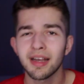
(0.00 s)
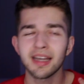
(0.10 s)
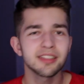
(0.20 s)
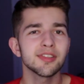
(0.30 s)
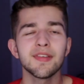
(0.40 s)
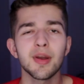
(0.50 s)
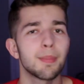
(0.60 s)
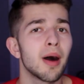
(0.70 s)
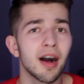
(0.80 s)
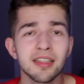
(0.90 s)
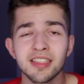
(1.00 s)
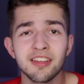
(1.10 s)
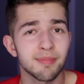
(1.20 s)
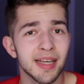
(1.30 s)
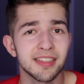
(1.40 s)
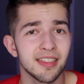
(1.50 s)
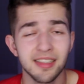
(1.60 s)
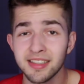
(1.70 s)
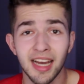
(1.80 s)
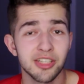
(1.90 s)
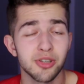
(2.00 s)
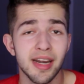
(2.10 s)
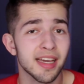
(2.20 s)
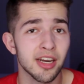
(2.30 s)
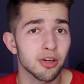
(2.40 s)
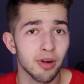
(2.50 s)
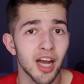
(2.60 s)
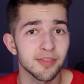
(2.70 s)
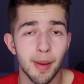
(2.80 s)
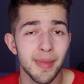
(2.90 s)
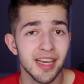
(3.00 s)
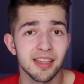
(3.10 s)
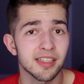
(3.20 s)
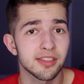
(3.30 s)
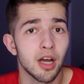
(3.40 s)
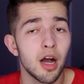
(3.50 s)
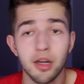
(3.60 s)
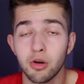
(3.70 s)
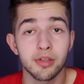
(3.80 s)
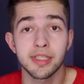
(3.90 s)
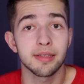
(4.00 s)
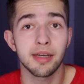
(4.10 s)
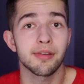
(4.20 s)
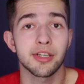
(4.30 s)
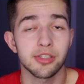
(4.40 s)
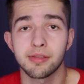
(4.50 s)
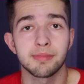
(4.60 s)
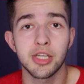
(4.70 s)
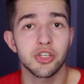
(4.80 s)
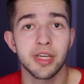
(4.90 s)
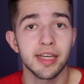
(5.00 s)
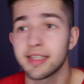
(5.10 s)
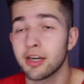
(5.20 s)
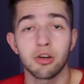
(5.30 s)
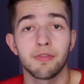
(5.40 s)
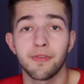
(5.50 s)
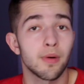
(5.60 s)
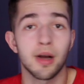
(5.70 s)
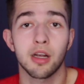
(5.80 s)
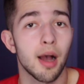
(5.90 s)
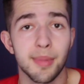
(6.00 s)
Like, is there even a positive message this guy's trying to get across by making this song, or is he literally just teaching kids how to go full on